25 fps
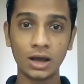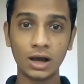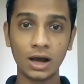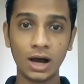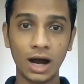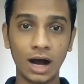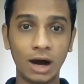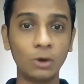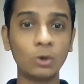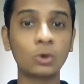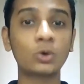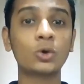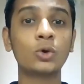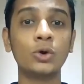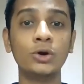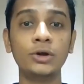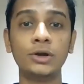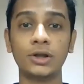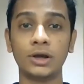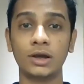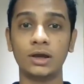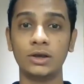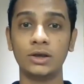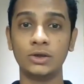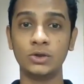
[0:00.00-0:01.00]
How
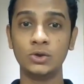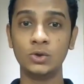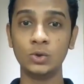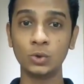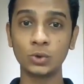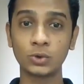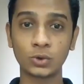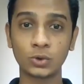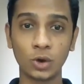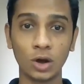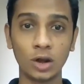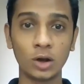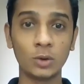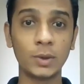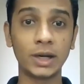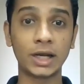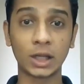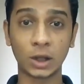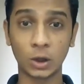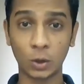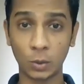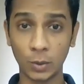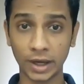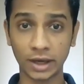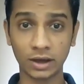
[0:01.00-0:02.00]
could you solve it
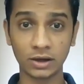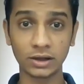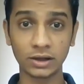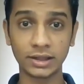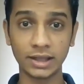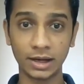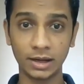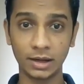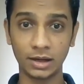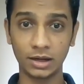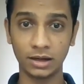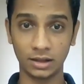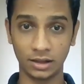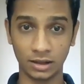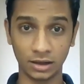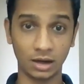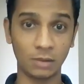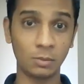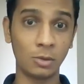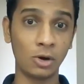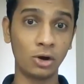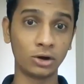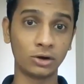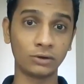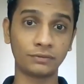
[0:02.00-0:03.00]
quicker than the
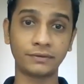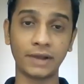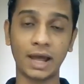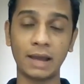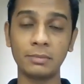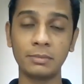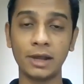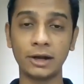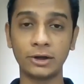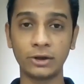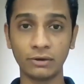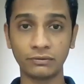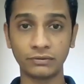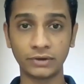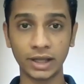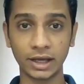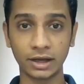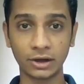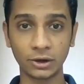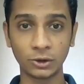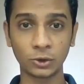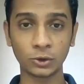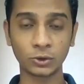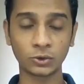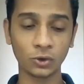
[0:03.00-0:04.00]
amount of time that you have
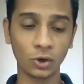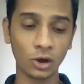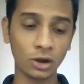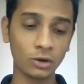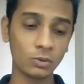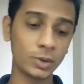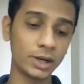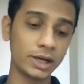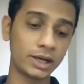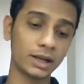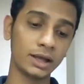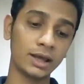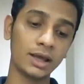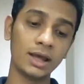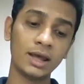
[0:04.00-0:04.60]
taken to solve it?